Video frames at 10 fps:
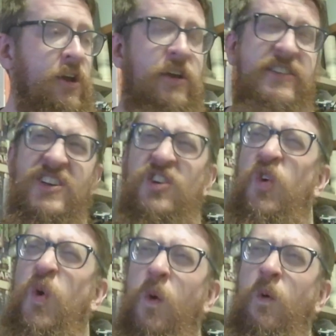a
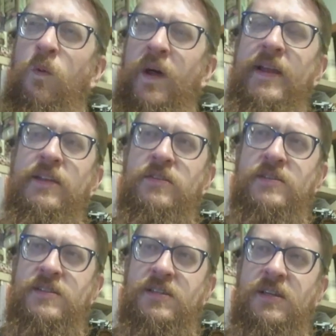cool way to
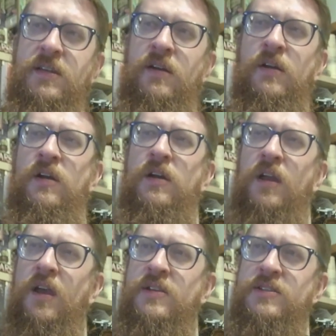see
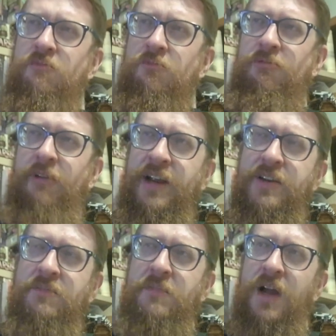kind of some
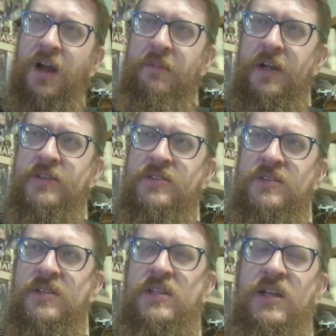random comics
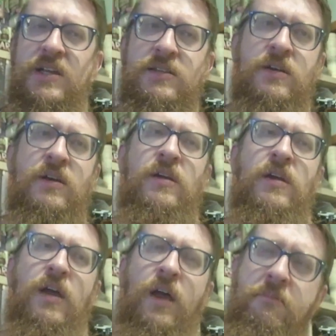that
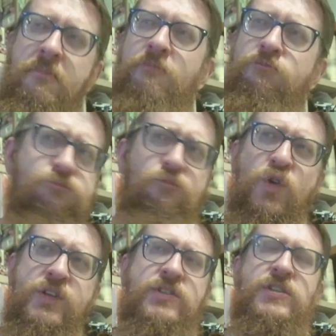I
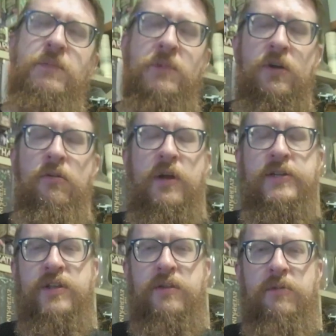wouldn't stumble across
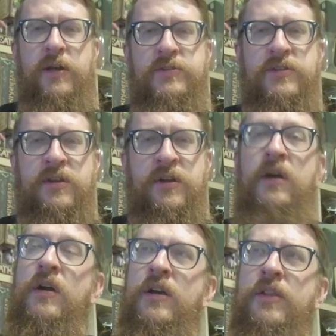otherwise.
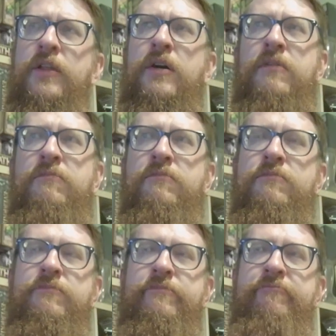Though,
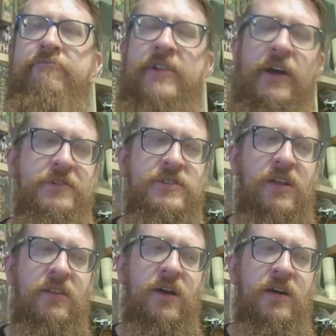now seeing
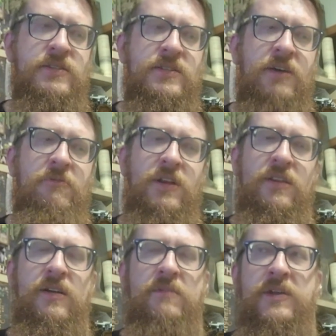the Onslaught one in
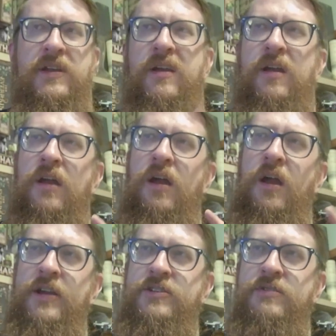there, I'm like,
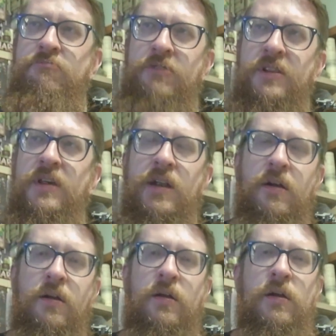I should read that arc.